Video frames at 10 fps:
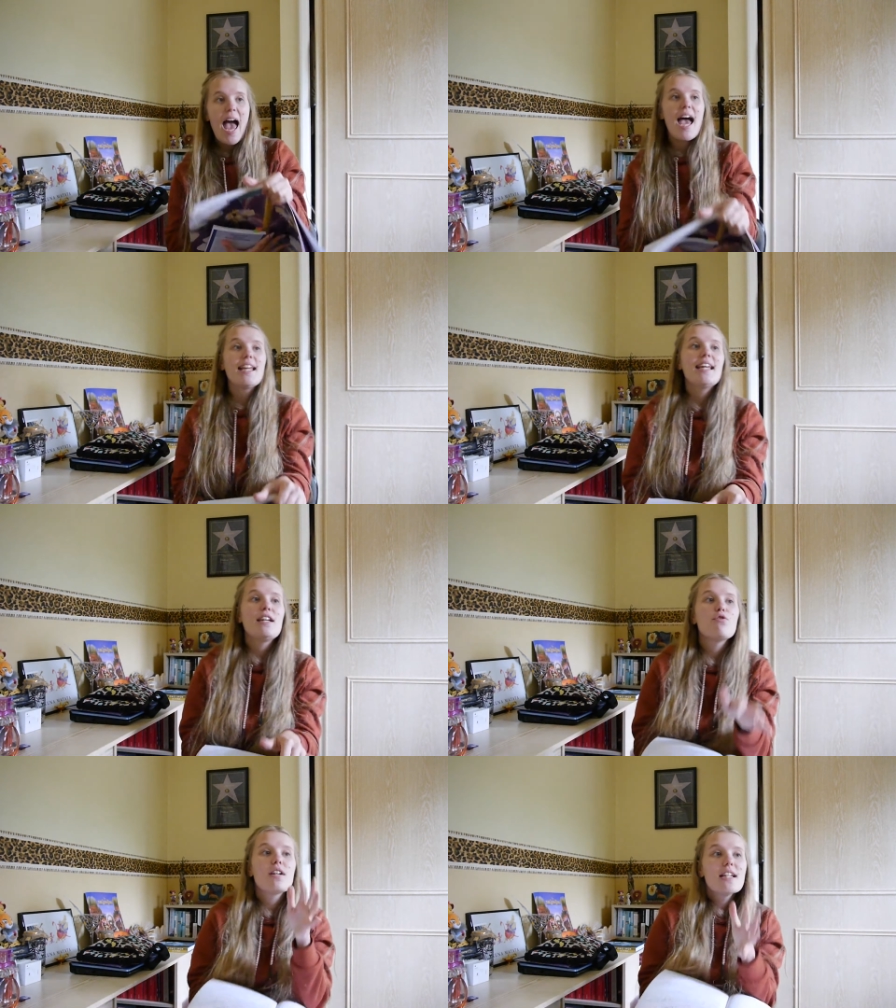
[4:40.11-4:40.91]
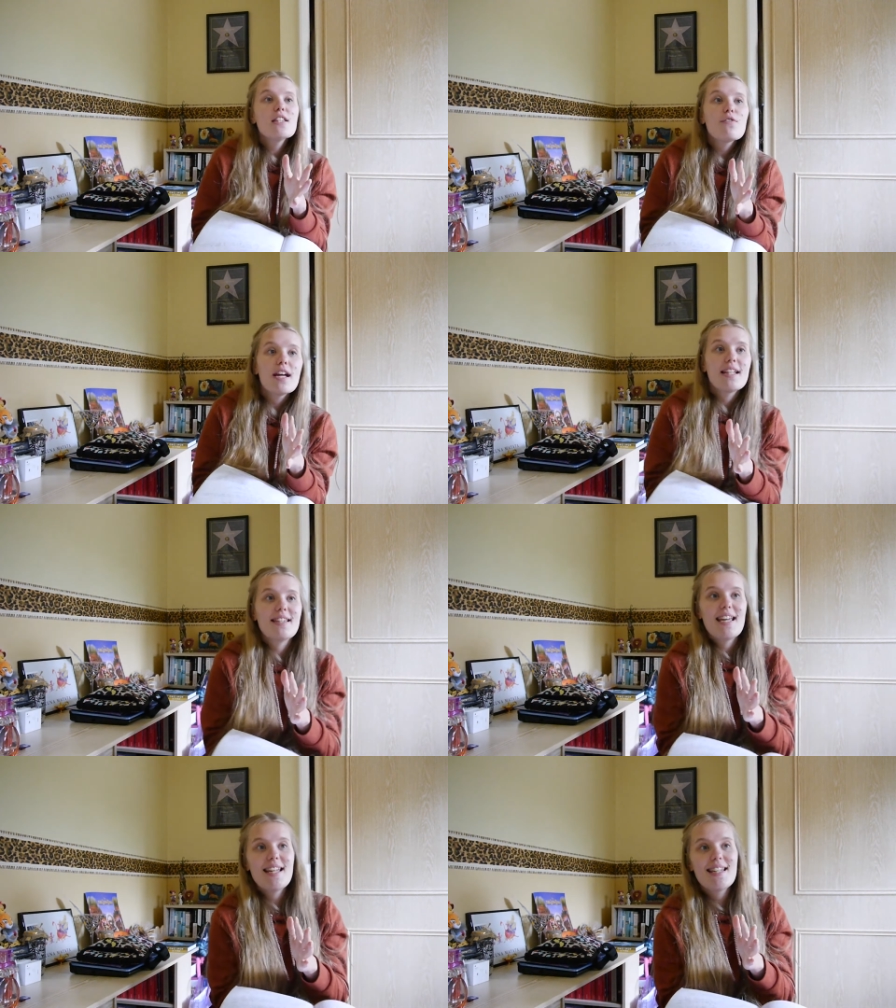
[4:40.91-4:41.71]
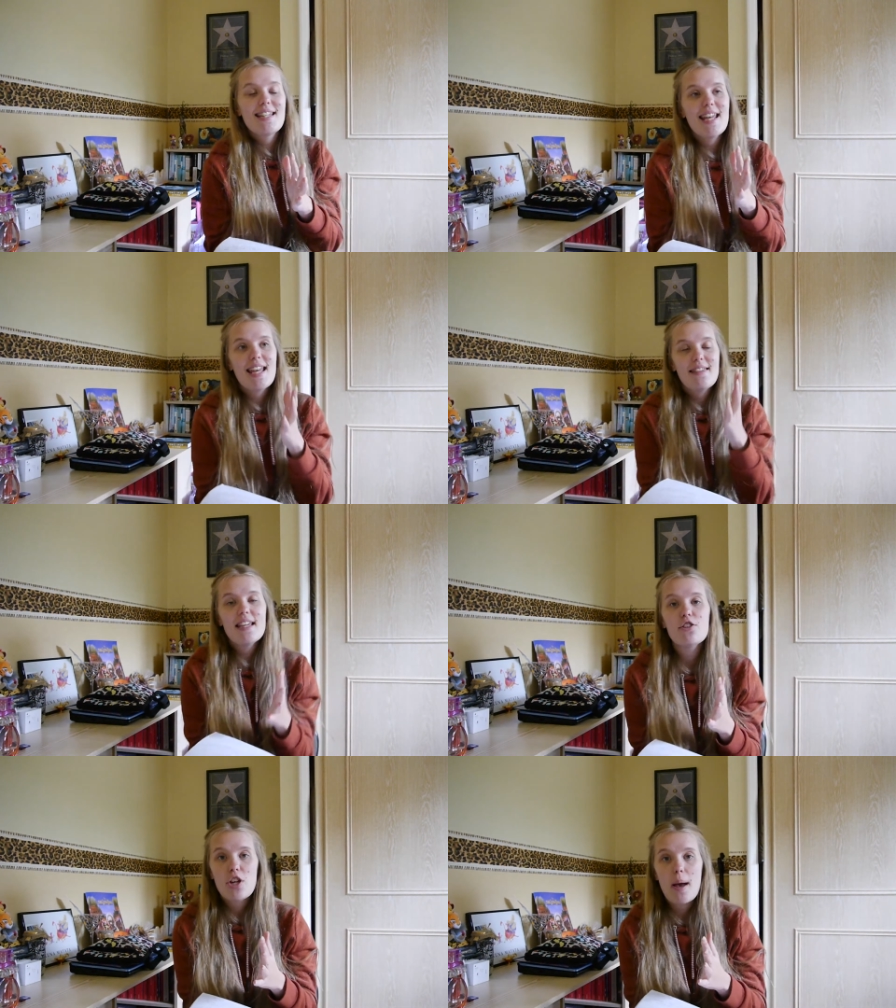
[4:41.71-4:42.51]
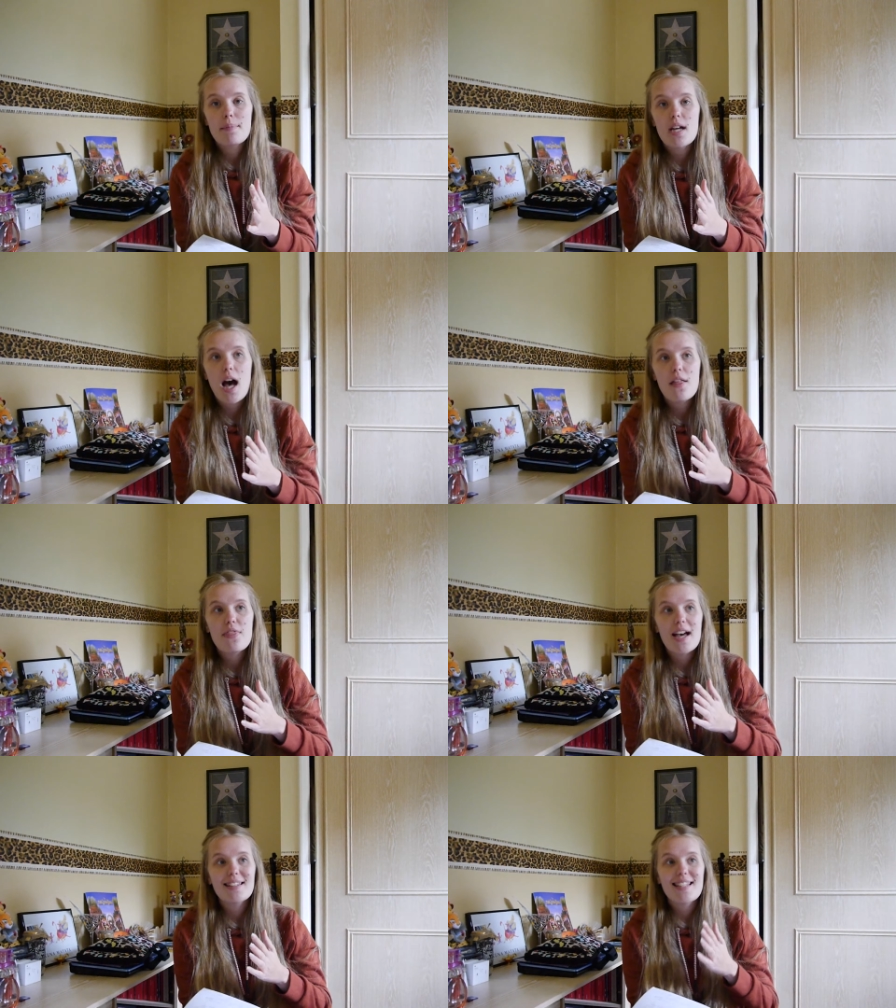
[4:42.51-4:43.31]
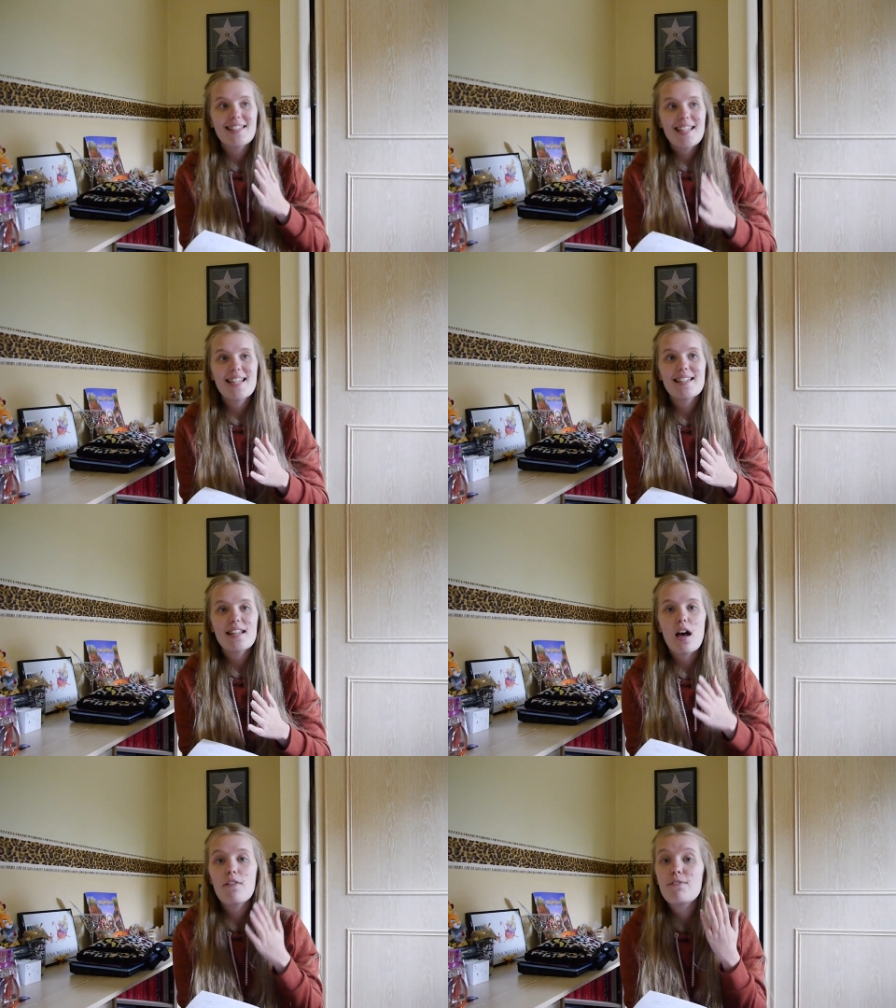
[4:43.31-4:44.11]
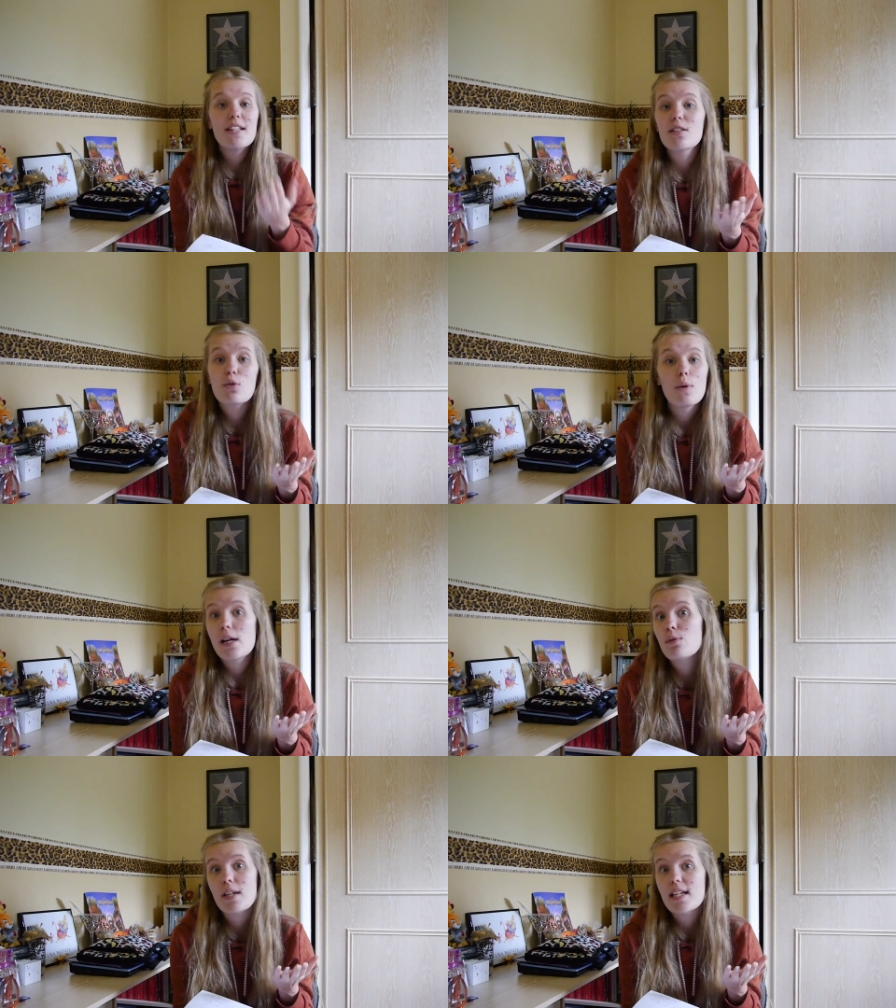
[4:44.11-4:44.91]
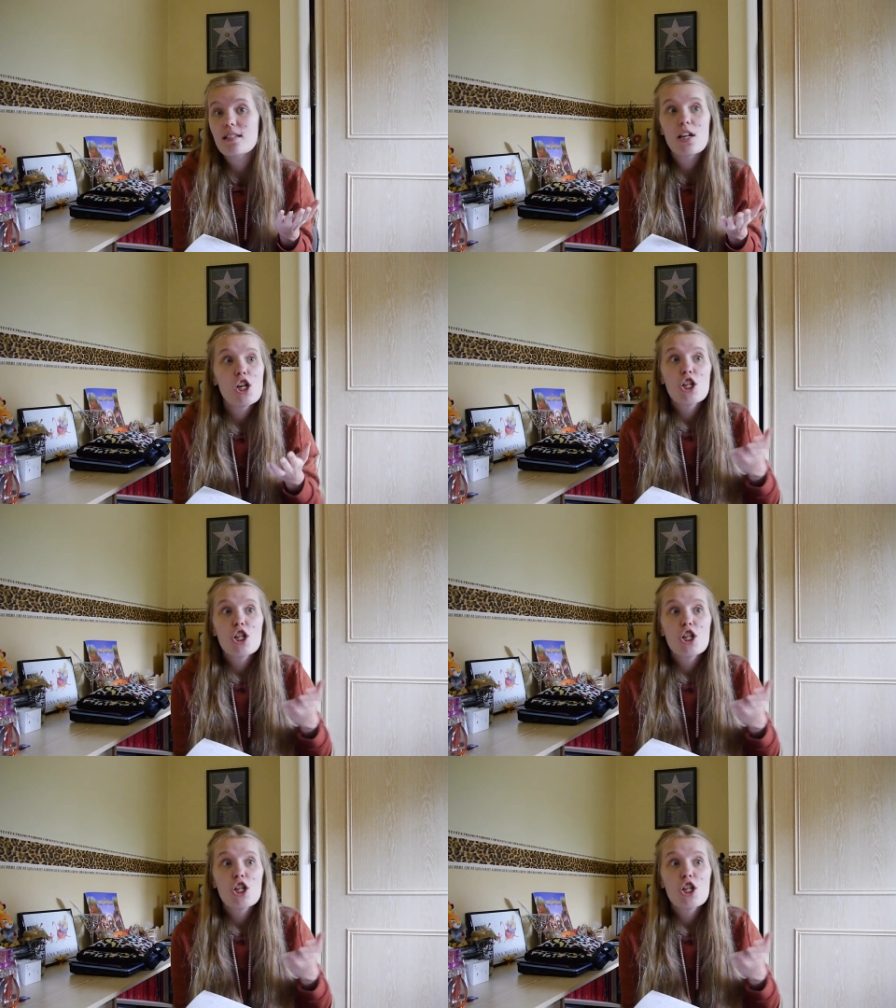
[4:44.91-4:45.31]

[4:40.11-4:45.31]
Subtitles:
and he reiterates in this chapter that it is a physical illness,